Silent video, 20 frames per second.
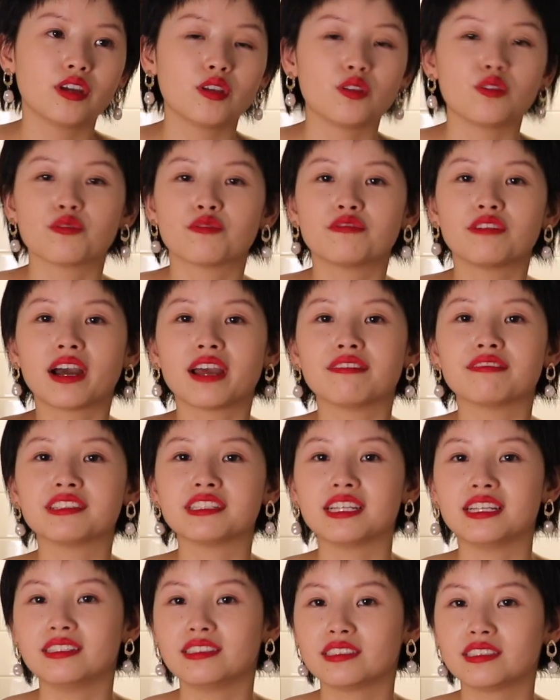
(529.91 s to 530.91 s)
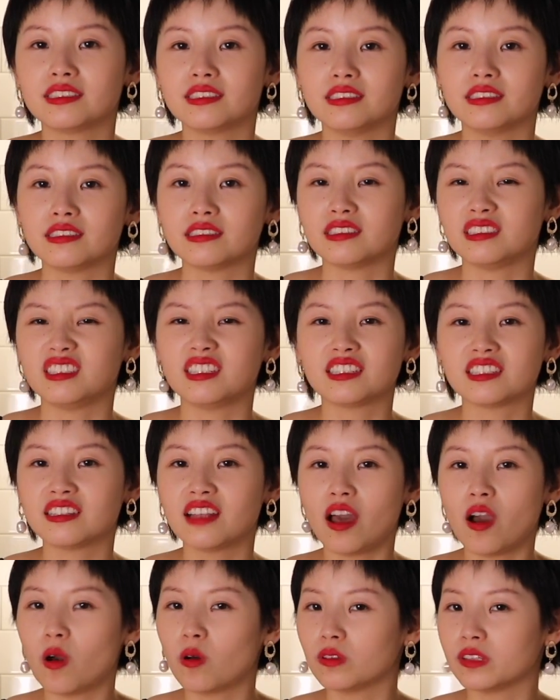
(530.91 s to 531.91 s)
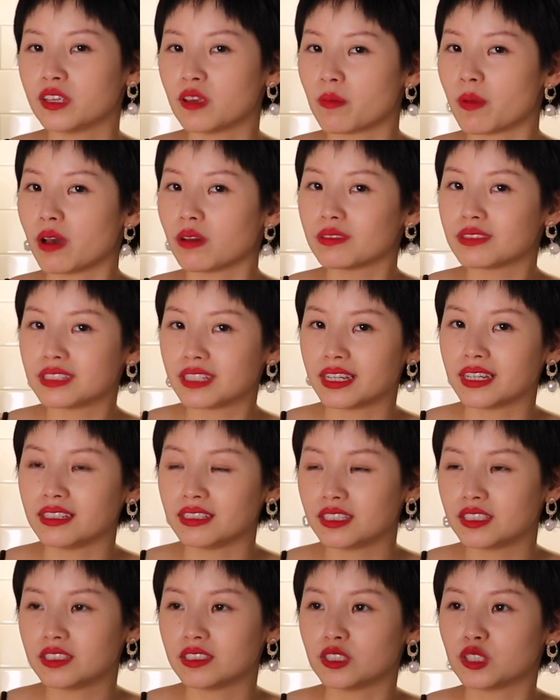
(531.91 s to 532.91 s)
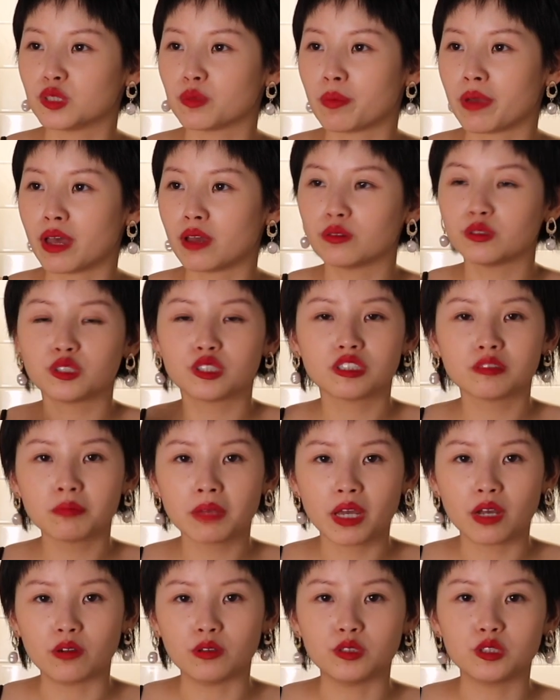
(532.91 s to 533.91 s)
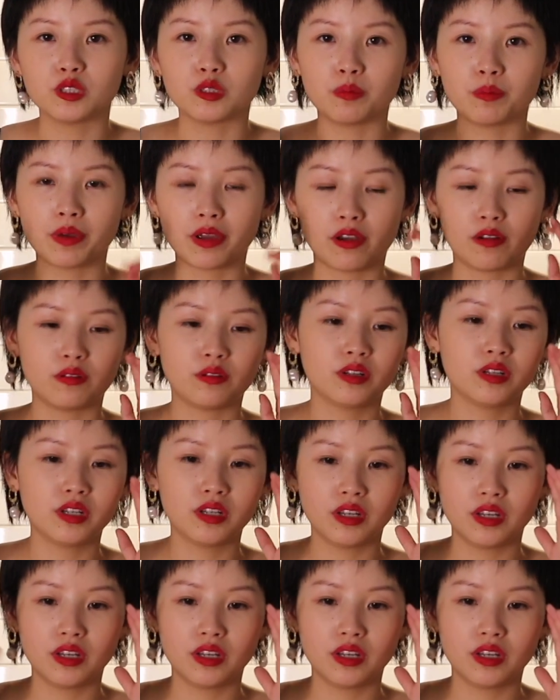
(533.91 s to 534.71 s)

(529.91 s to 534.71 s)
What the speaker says: your 5 senses. It's not only about taste, it's about smell, it's about